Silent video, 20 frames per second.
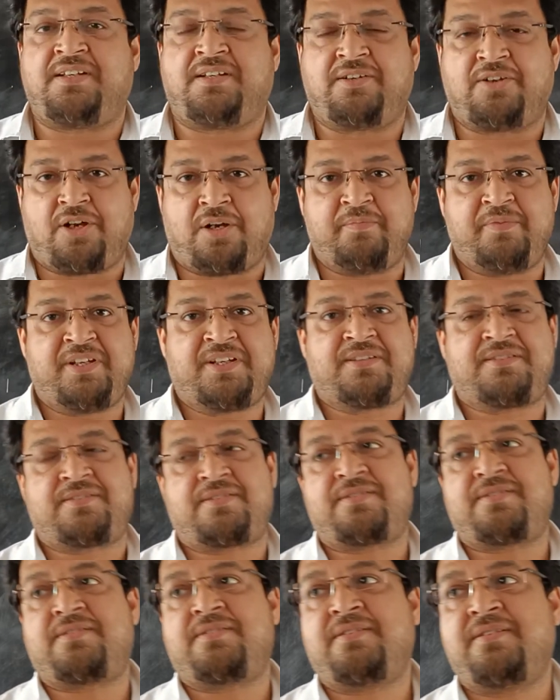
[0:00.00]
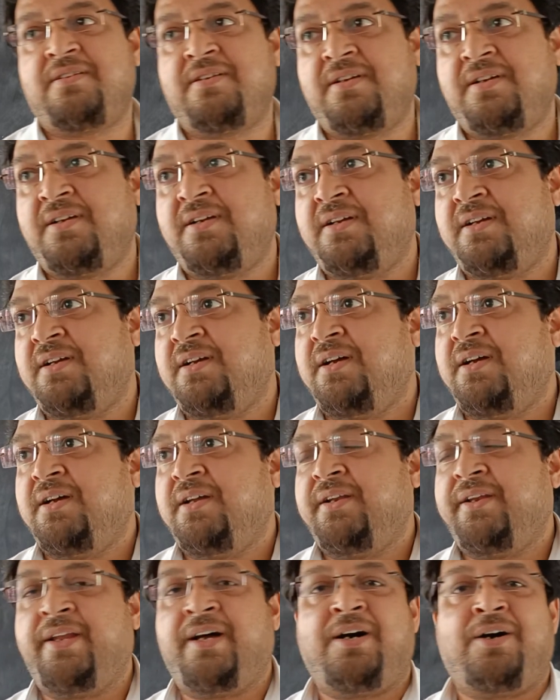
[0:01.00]
economics.
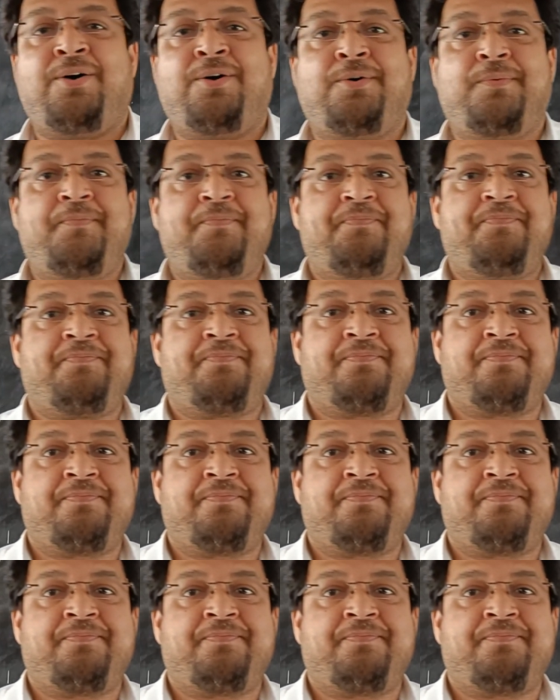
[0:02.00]
Now,